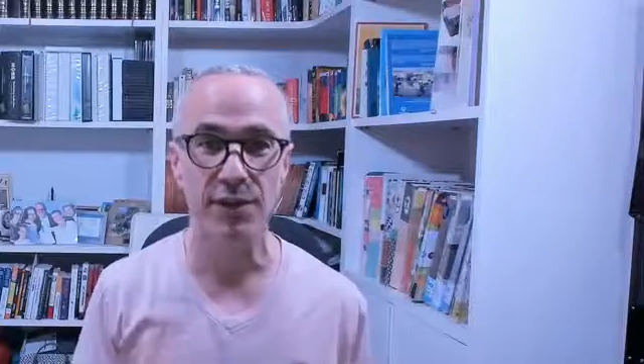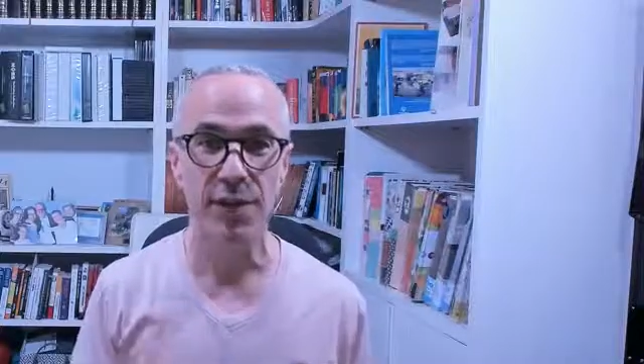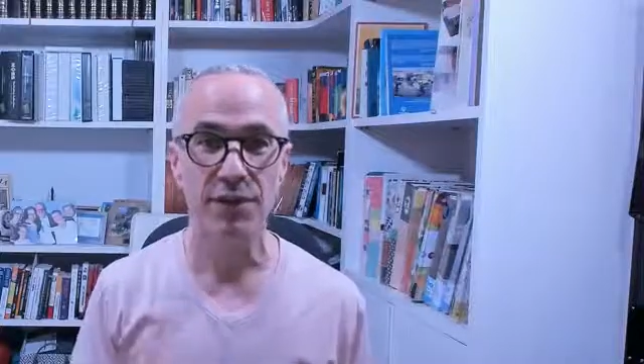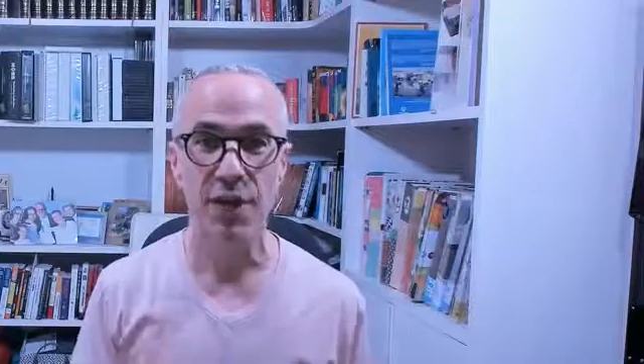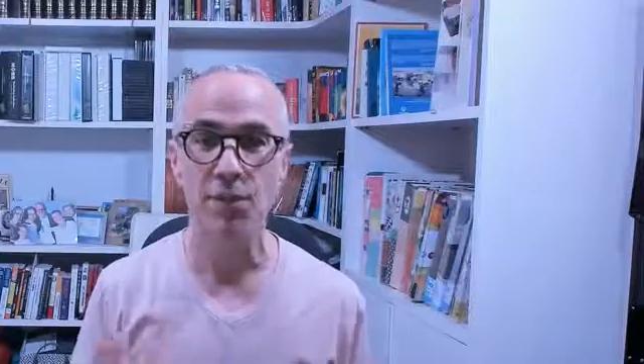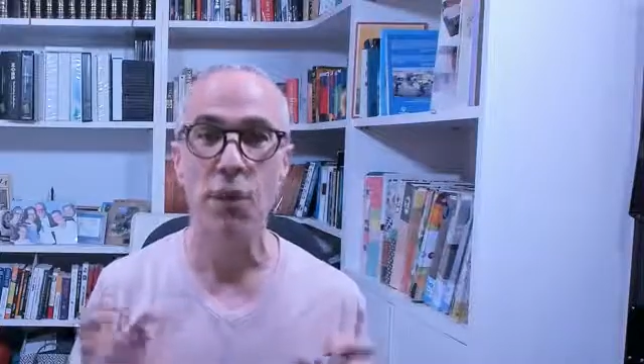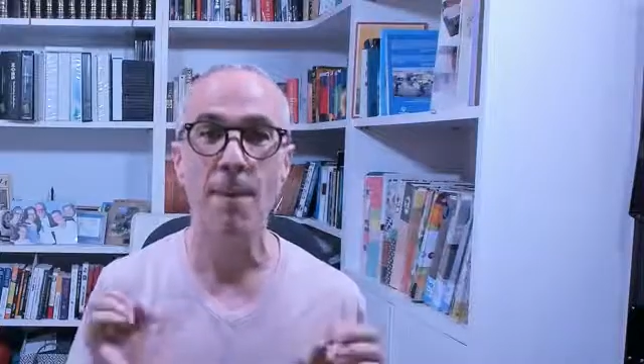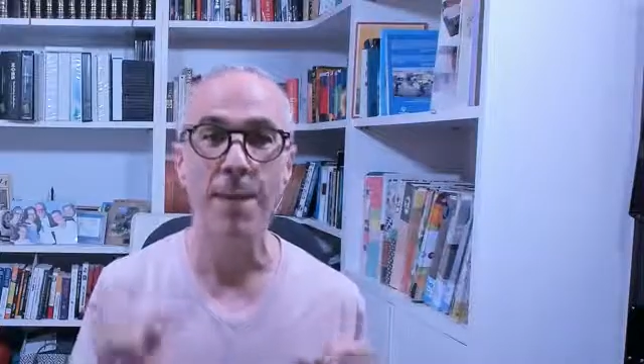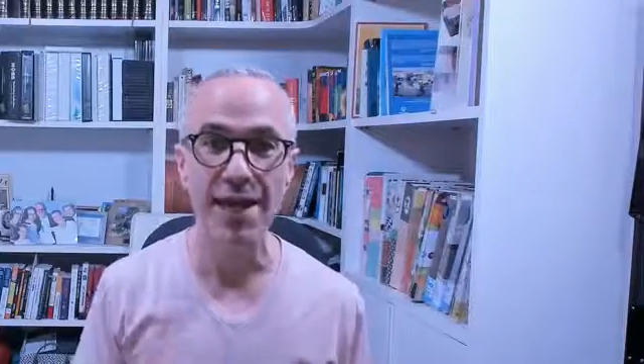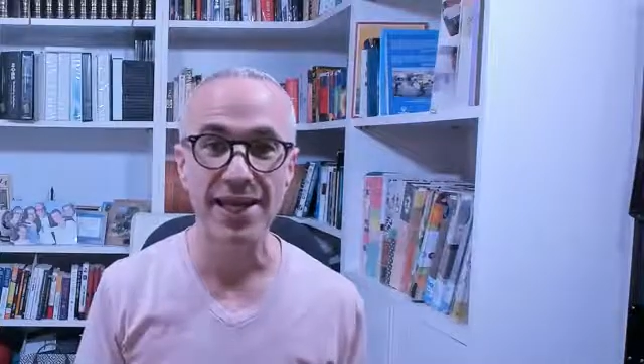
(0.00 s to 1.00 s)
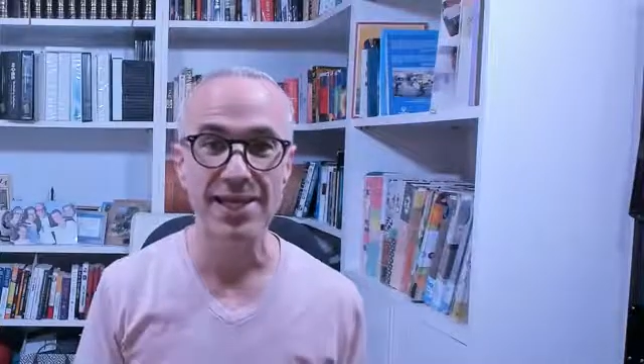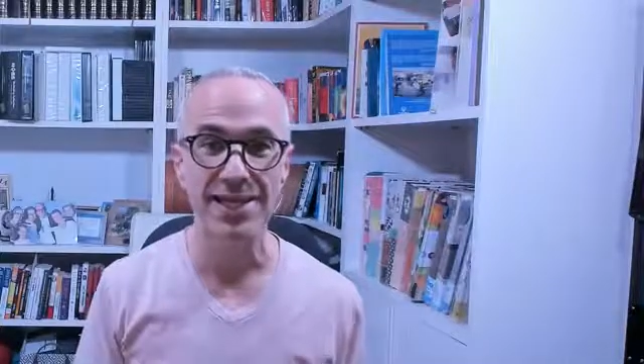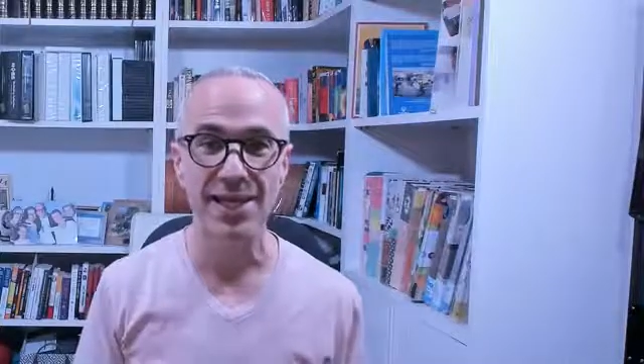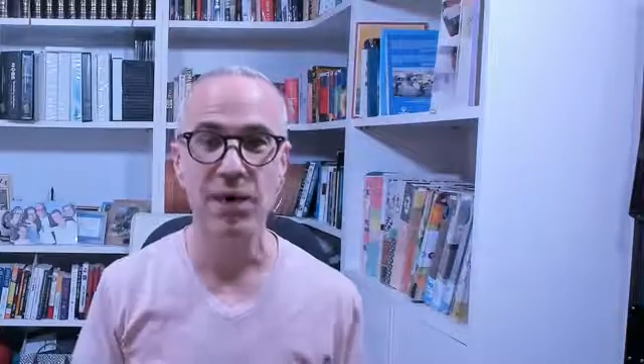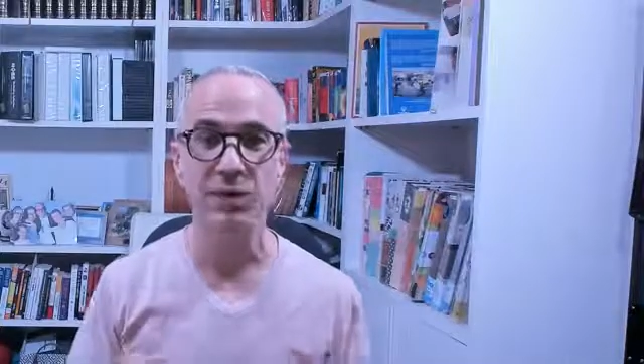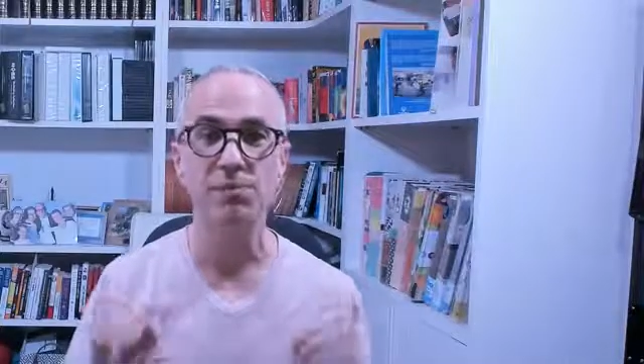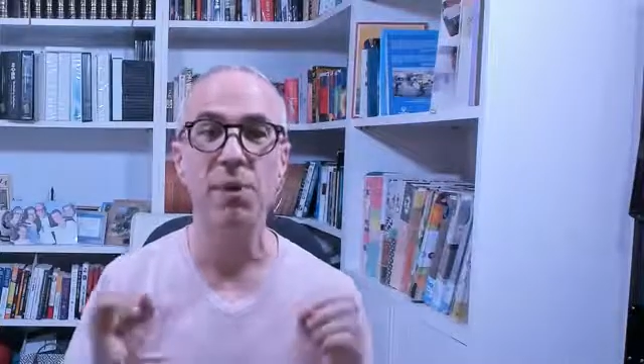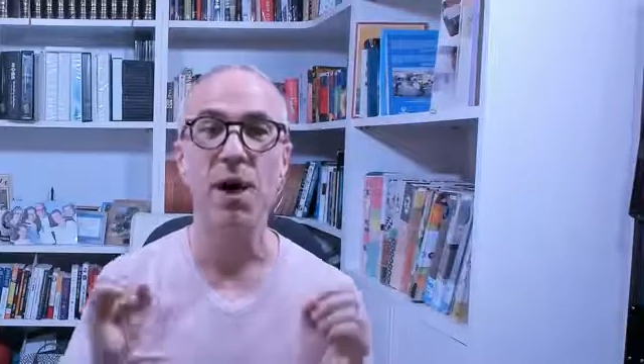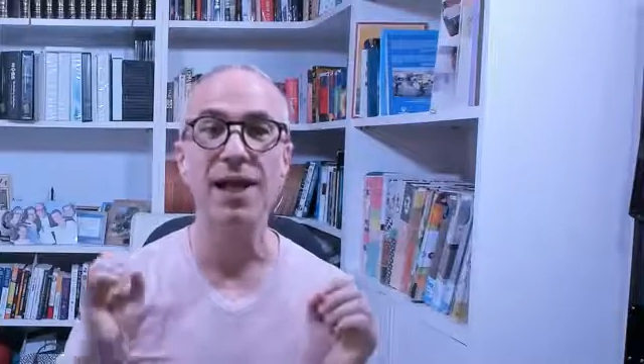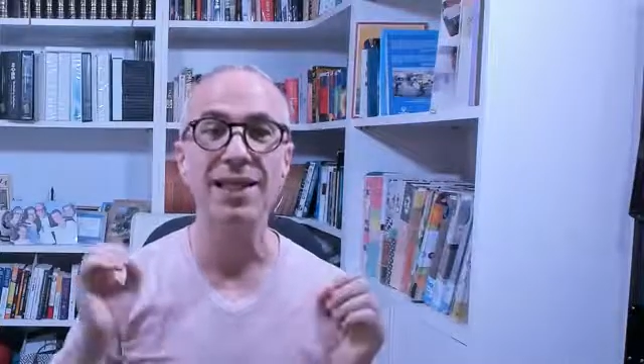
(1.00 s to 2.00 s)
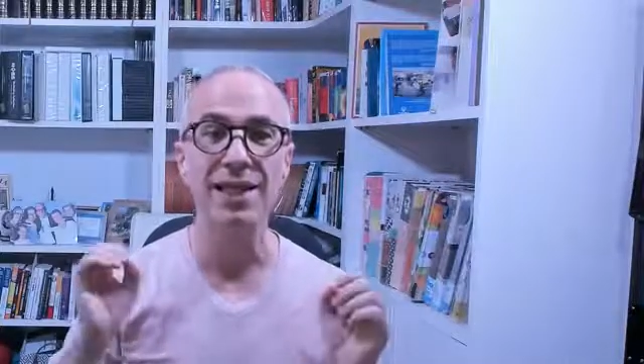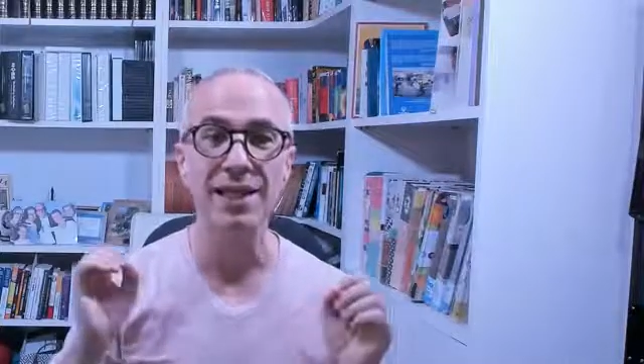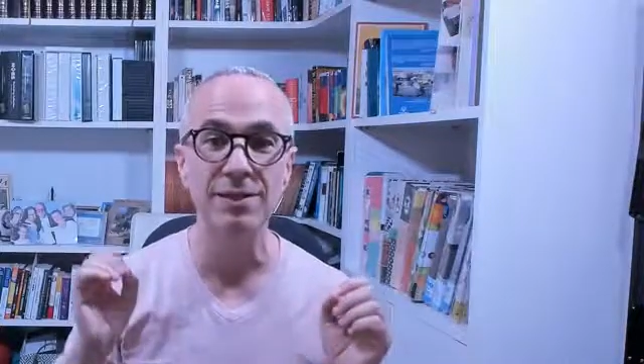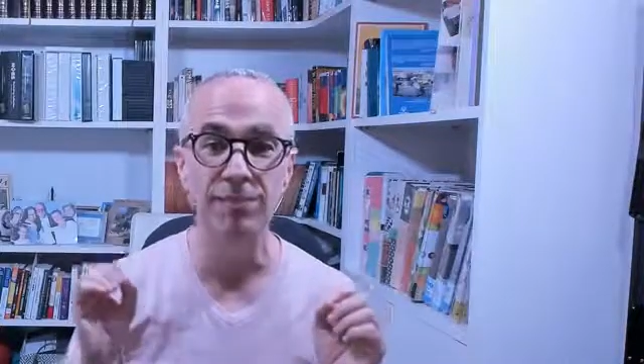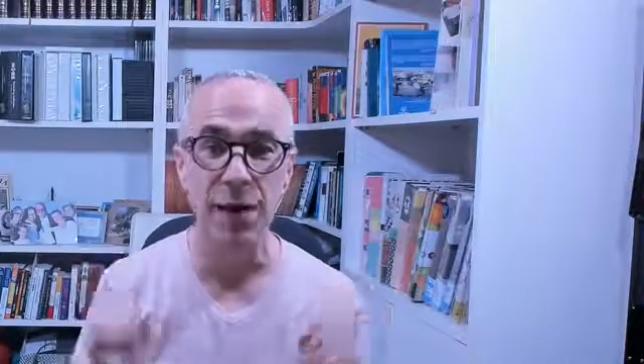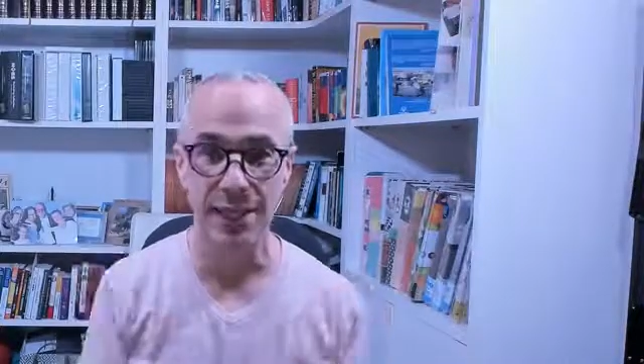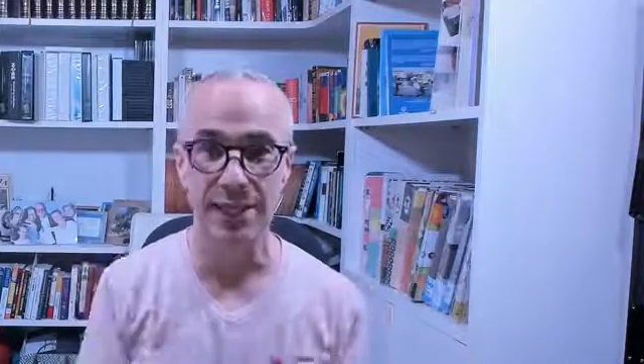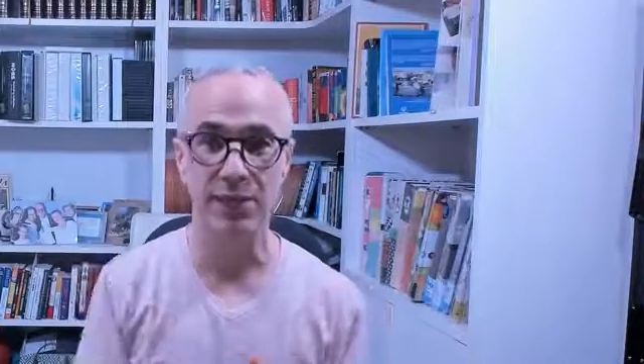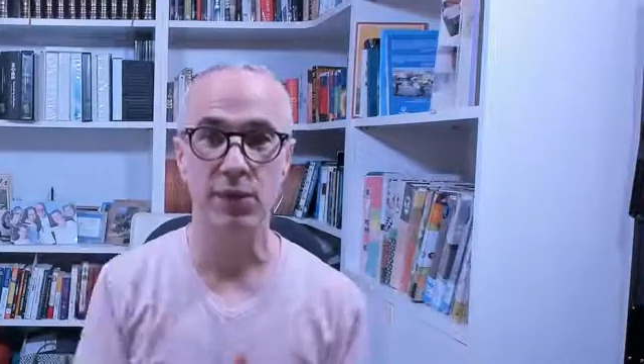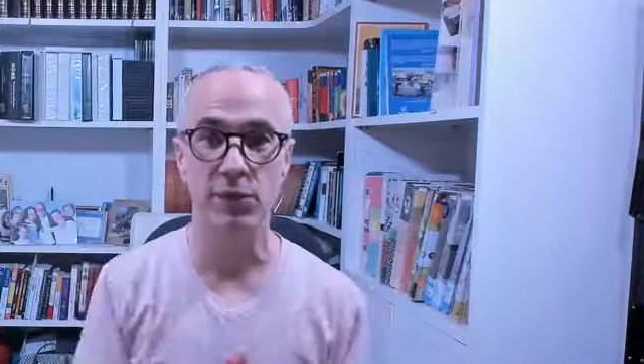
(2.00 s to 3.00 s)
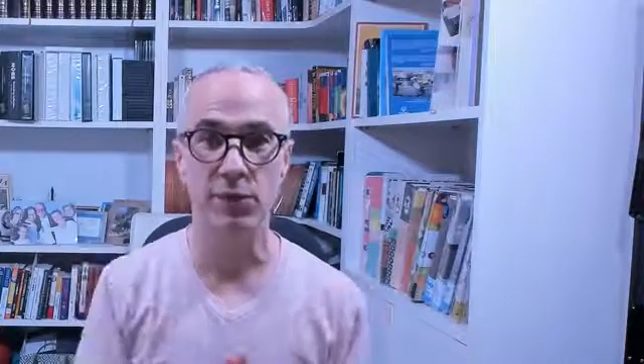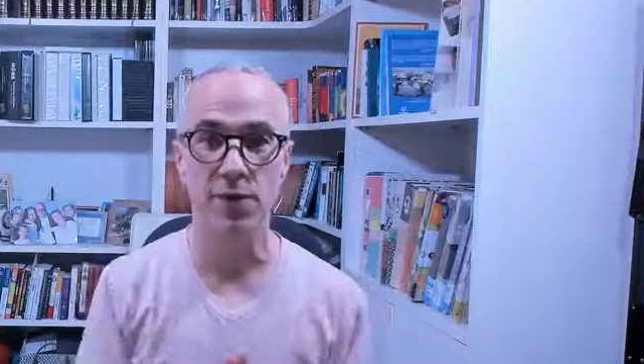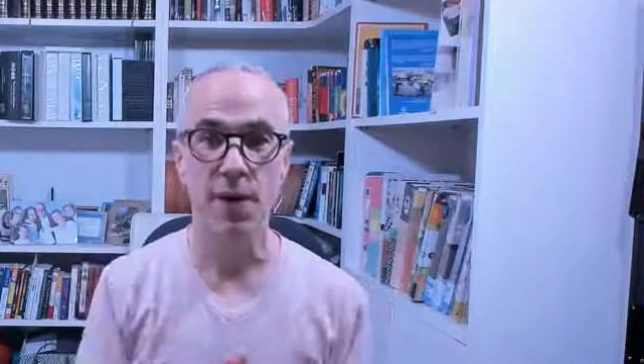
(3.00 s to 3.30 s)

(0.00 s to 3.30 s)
that were making sales by the bucket loads,